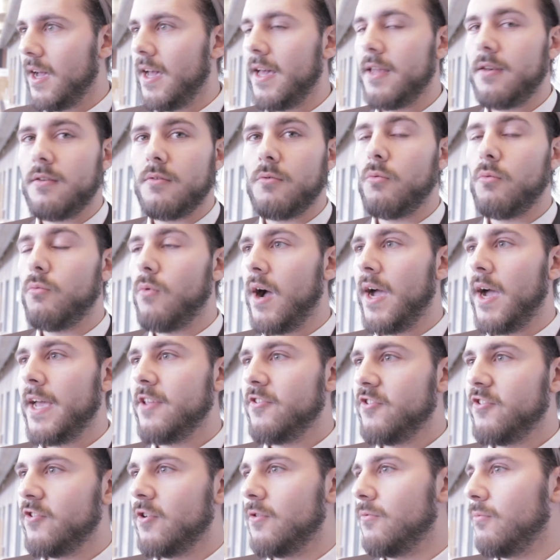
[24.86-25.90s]
And
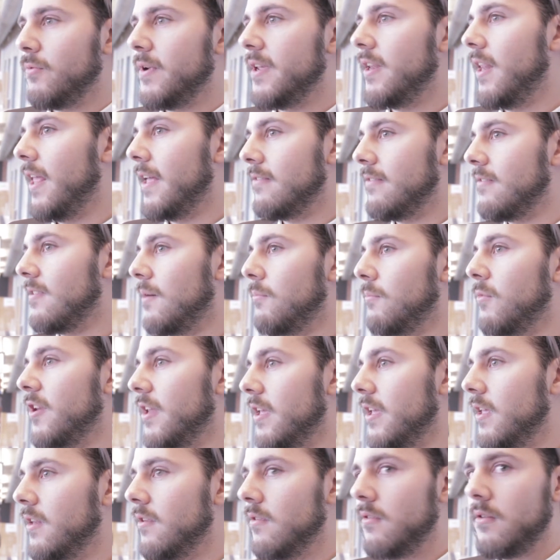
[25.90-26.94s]
why should we let
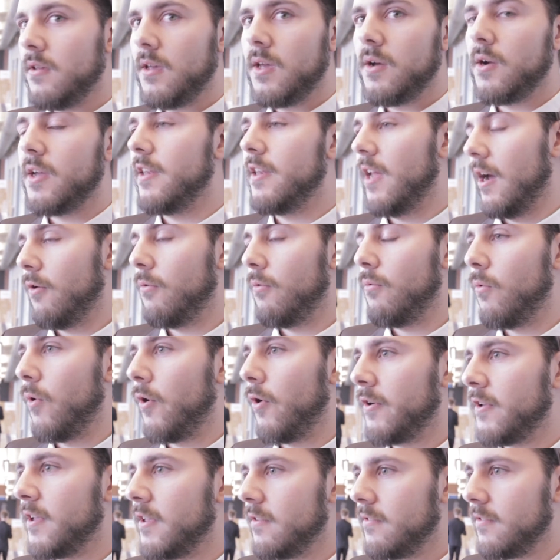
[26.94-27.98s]
someone in in our
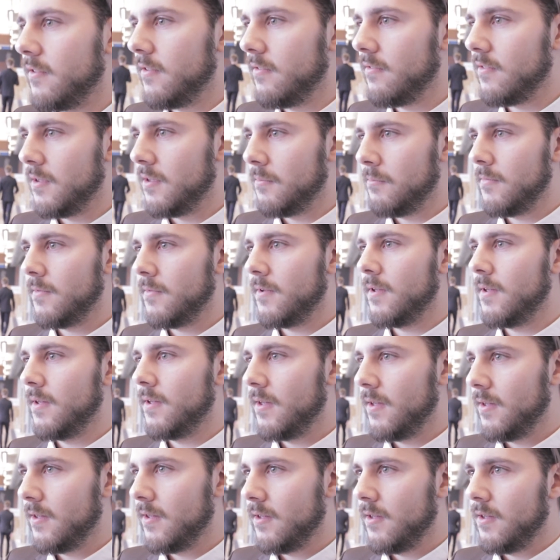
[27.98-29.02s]
working system
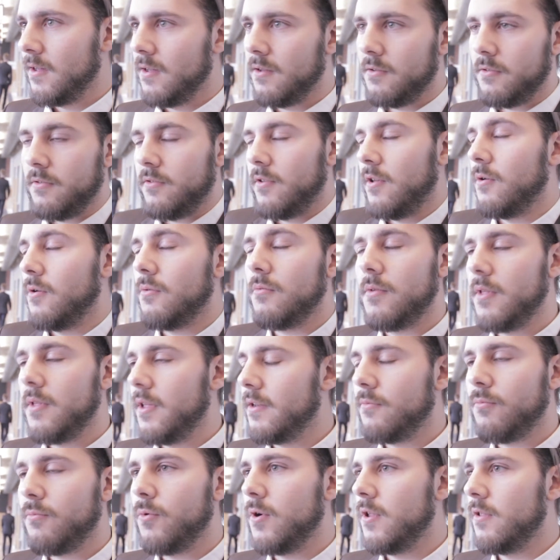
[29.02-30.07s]
so
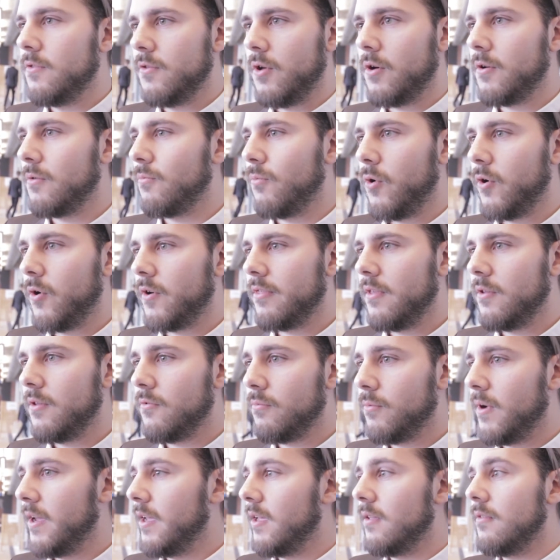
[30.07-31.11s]
it will not work
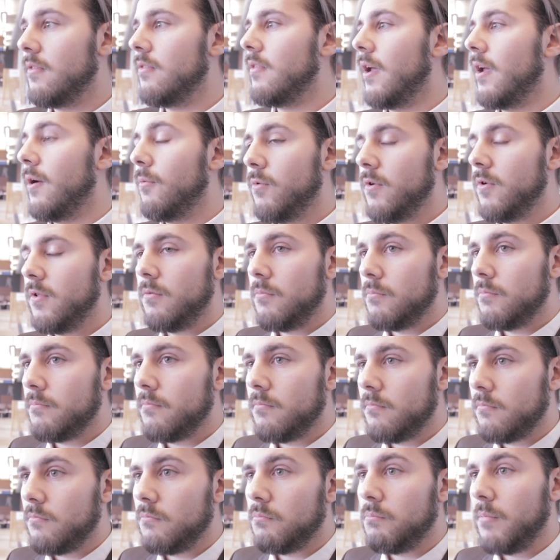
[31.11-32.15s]
this way. There will
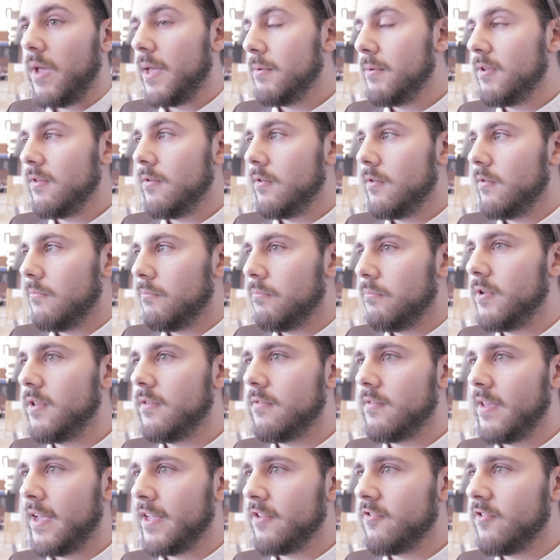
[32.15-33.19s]
maybe be
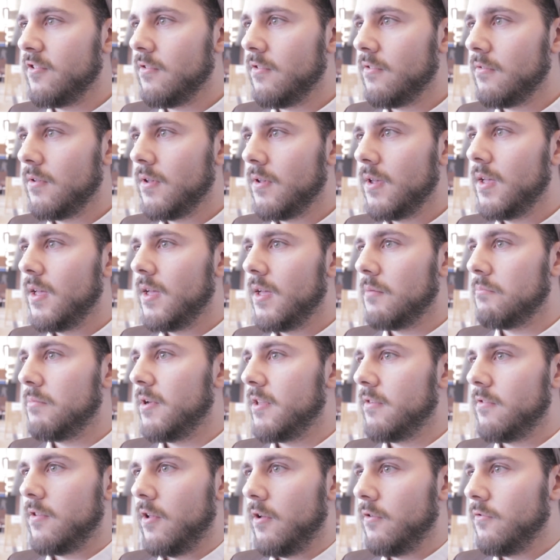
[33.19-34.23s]
sanctions,
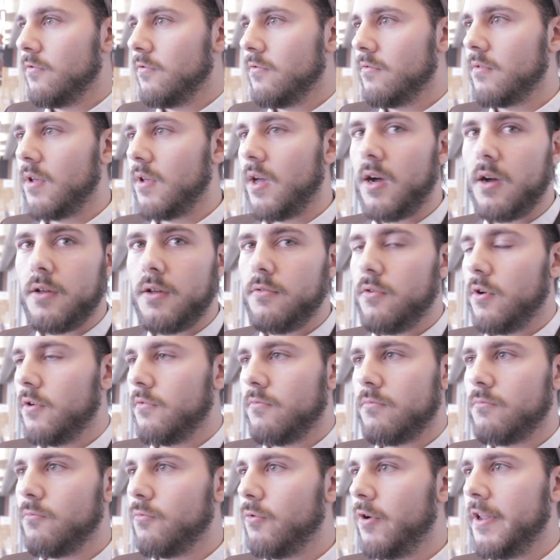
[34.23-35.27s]
but those are not
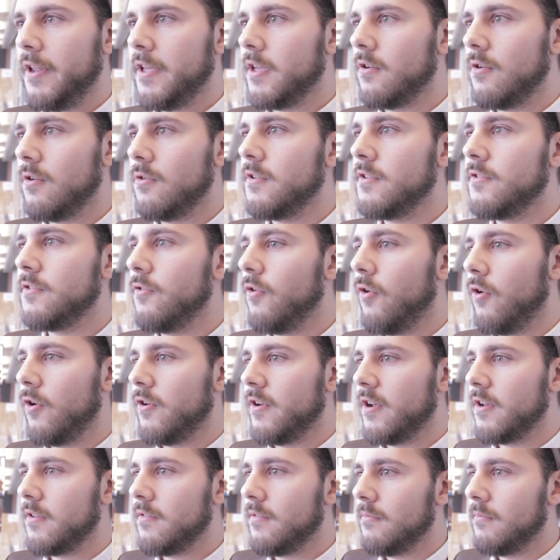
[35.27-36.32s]
really going to
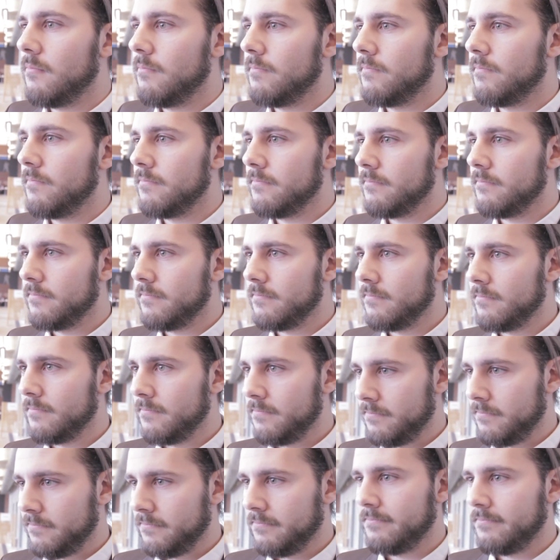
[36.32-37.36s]
hurt us.
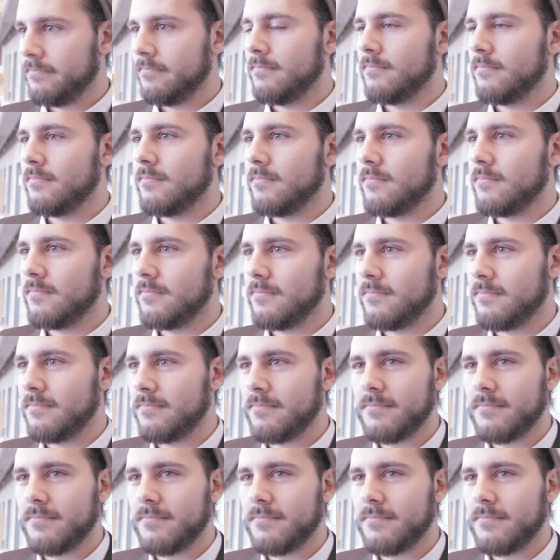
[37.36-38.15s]
Right, thank you very much.